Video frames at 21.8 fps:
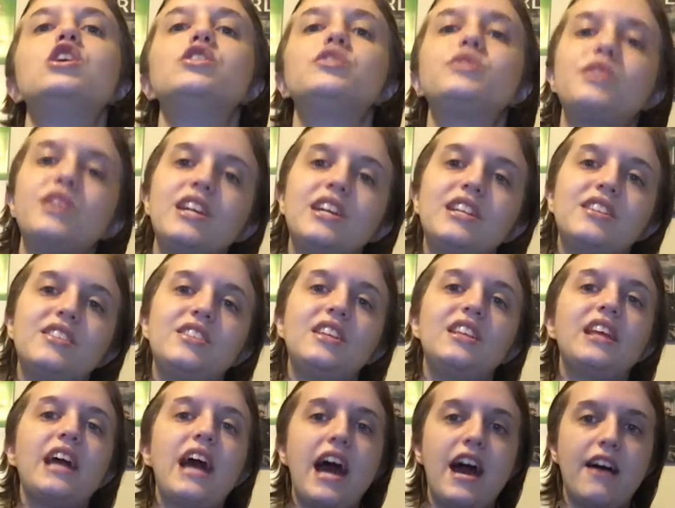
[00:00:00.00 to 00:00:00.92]
So you get to
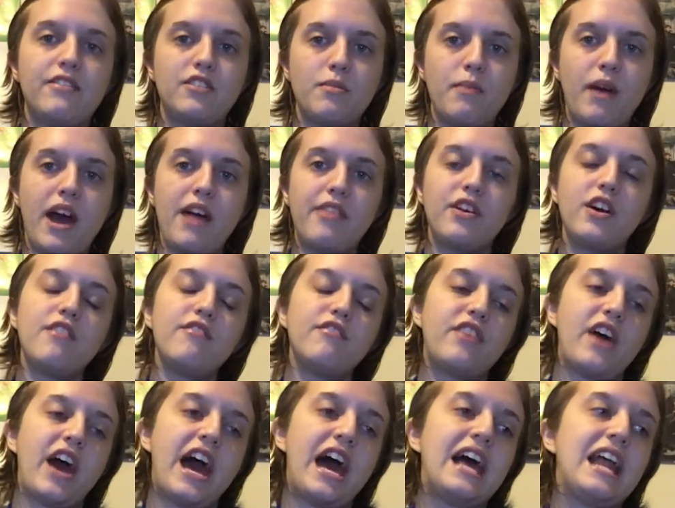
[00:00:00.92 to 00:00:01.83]
see the aftermath
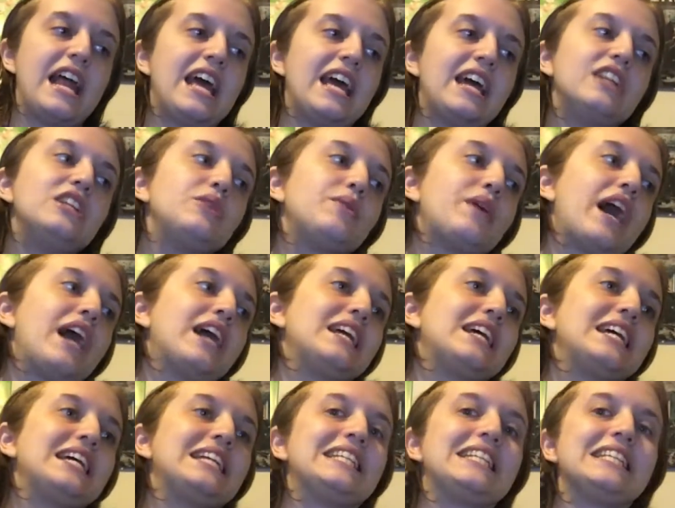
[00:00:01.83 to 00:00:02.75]
of that, and you kind
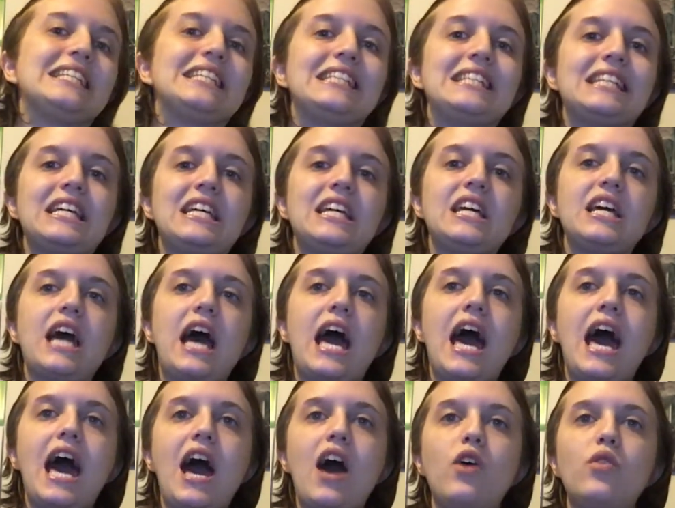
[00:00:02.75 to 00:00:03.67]
of get to see
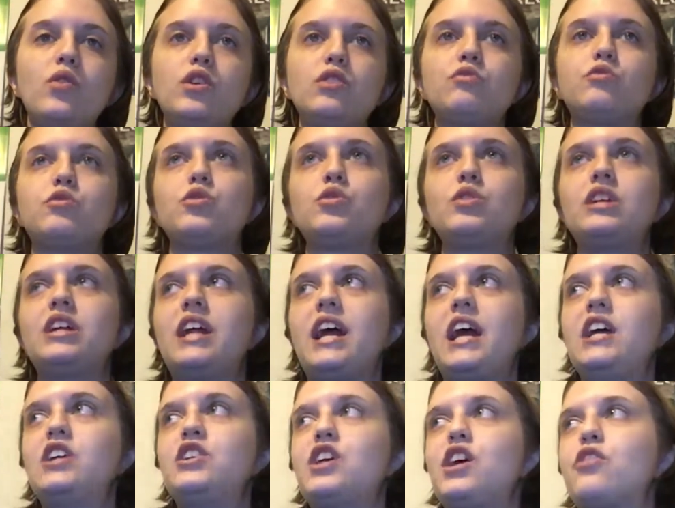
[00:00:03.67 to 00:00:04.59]
how you've treated
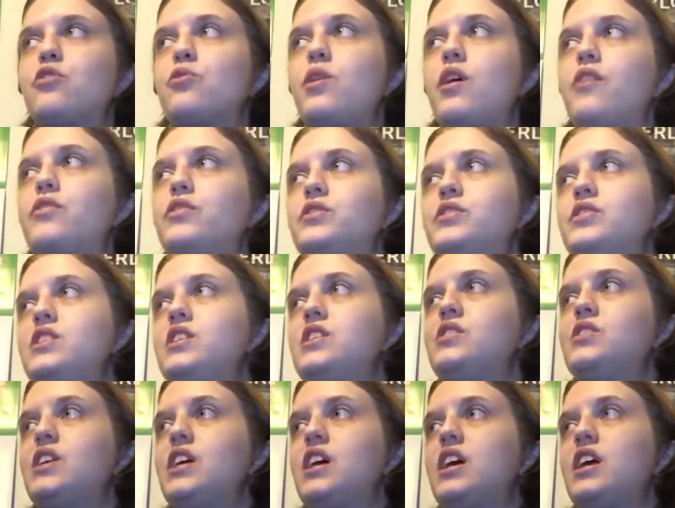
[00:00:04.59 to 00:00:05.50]
AJ throughout the
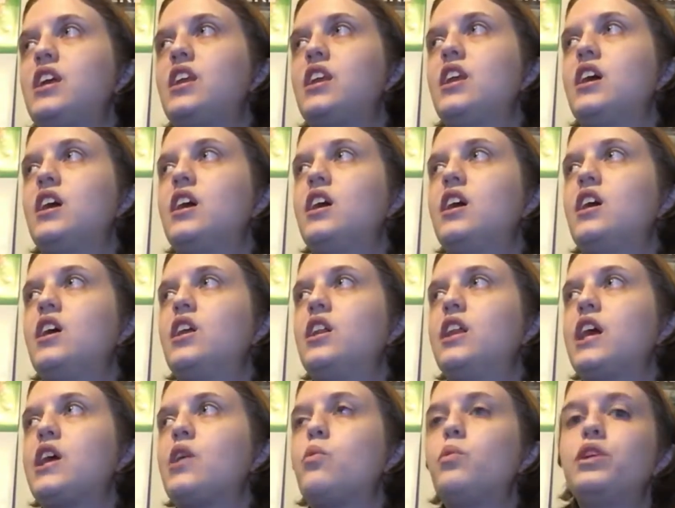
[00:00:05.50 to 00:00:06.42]
season,
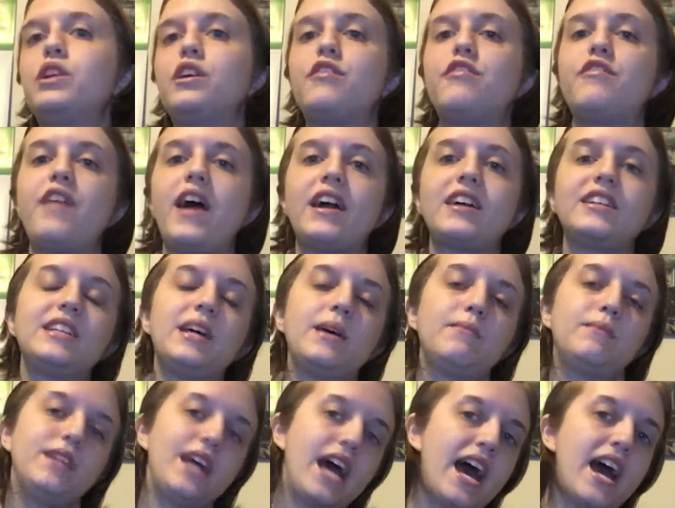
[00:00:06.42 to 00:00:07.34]
like, will affect
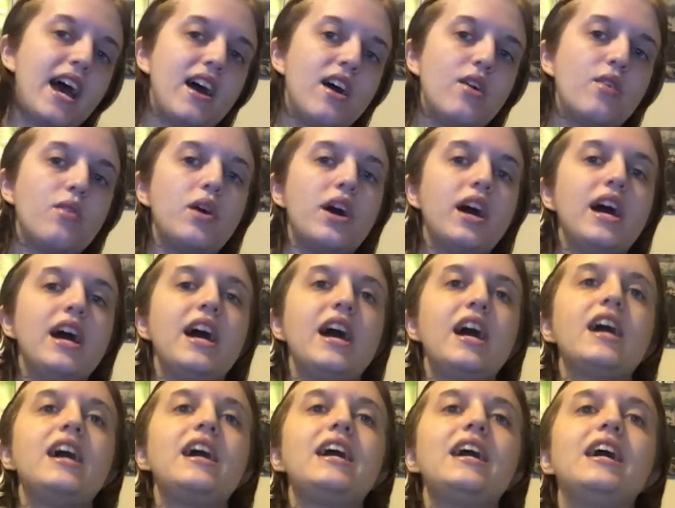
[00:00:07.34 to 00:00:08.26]
him now,
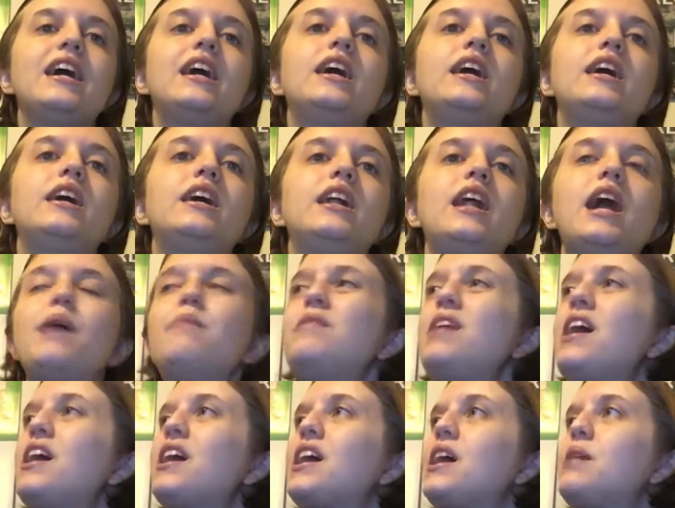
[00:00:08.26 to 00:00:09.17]
and I'm
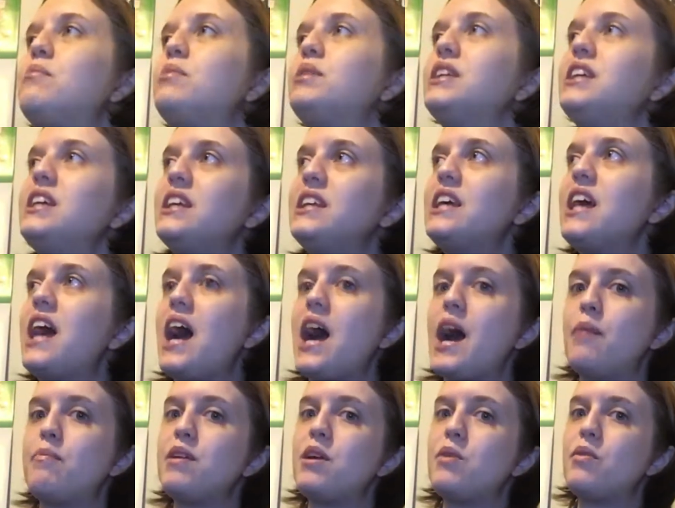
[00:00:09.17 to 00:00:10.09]
not completely
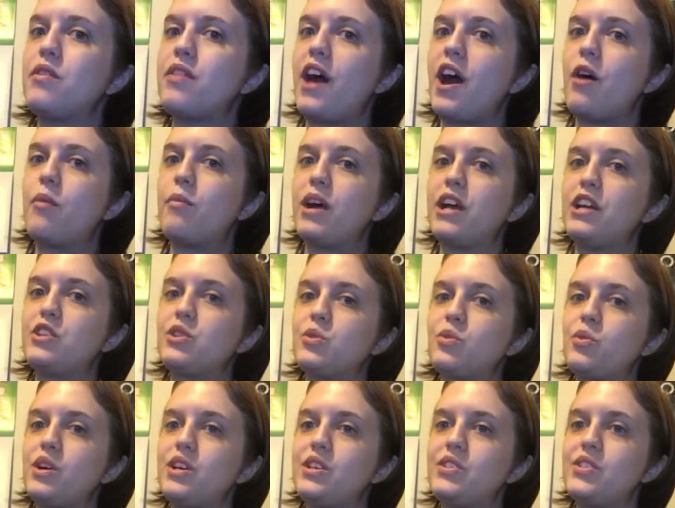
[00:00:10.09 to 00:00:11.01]
happy with how my
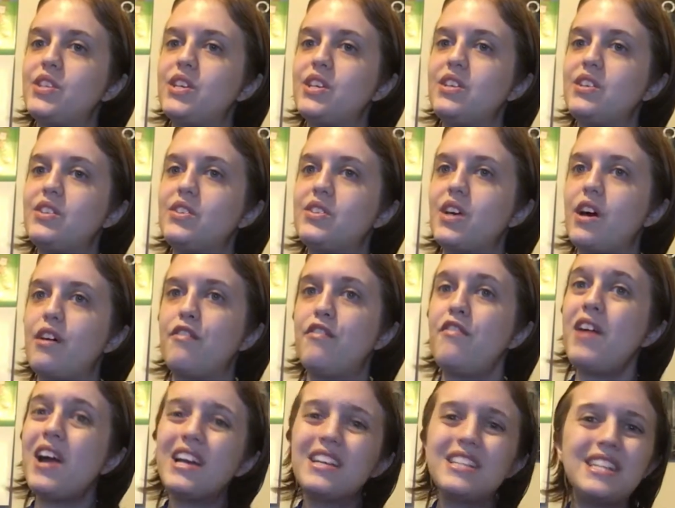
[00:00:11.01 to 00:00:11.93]
choices
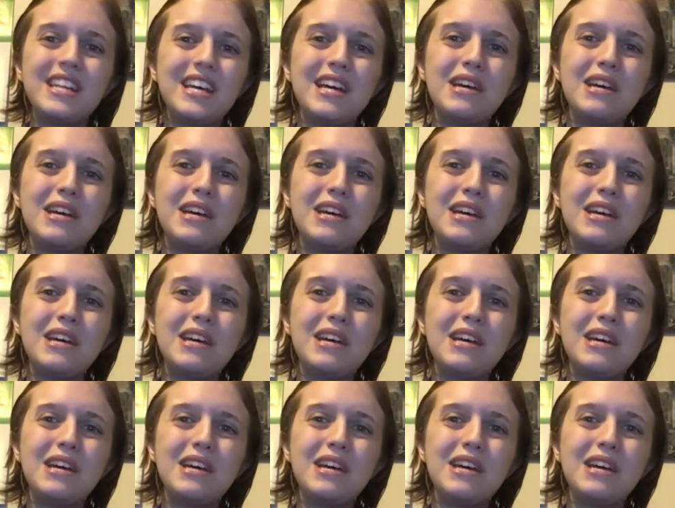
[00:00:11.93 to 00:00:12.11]
affected